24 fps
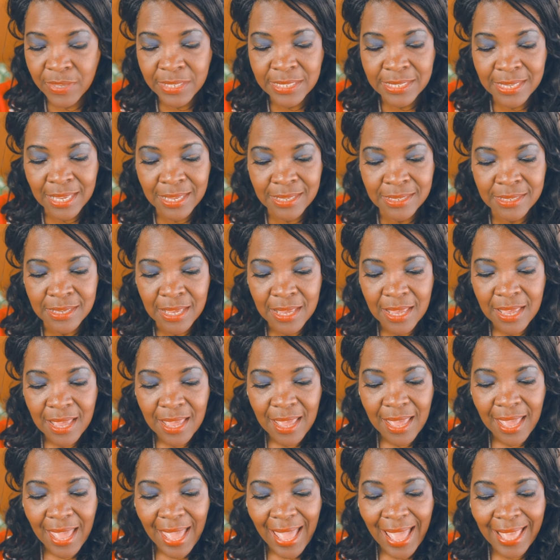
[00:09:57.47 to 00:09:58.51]
it says,
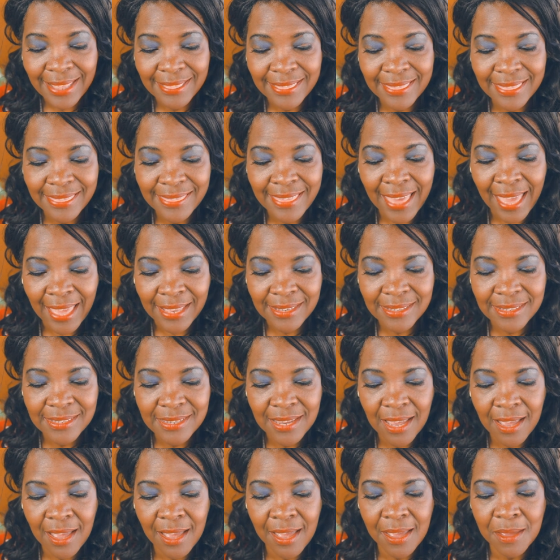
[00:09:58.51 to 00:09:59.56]
that
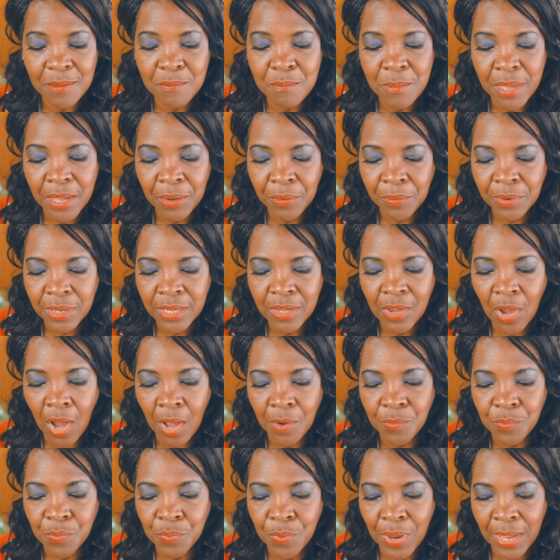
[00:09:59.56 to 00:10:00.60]
time, Mary
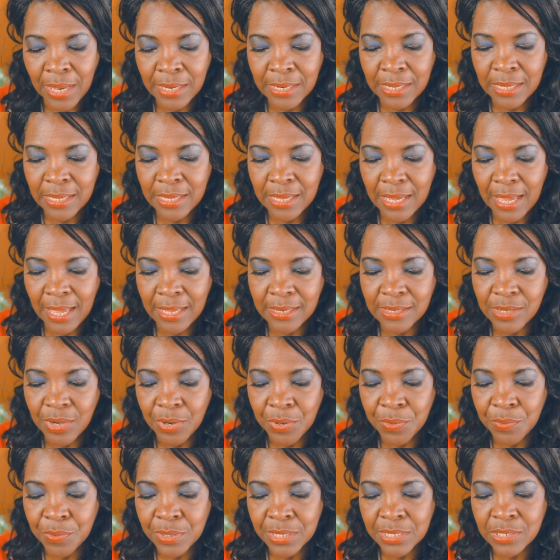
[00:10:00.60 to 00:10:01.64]
got ready and
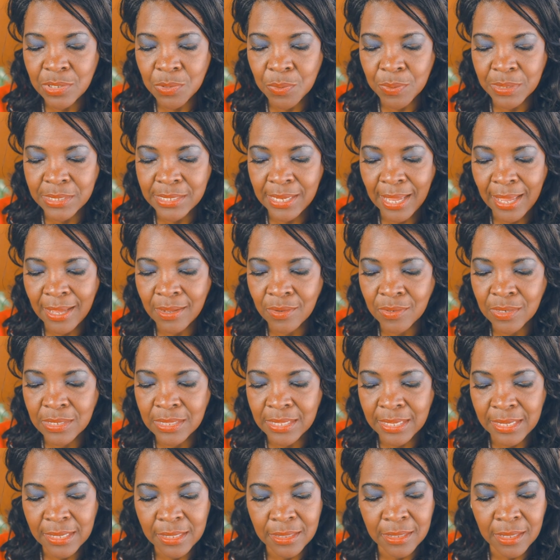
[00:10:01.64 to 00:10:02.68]
hurried to a town in
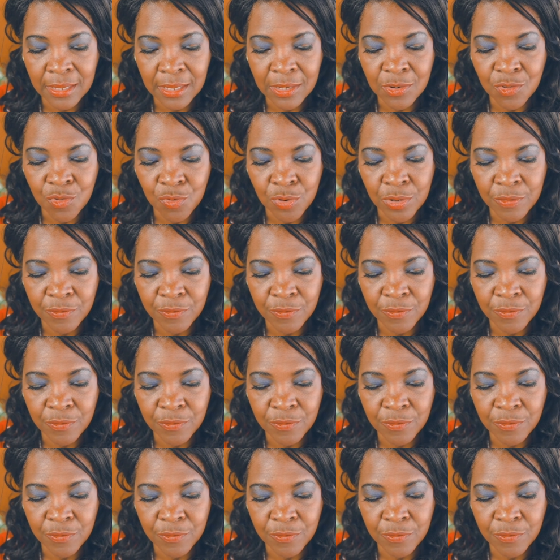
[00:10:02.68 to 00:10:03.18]
the hill country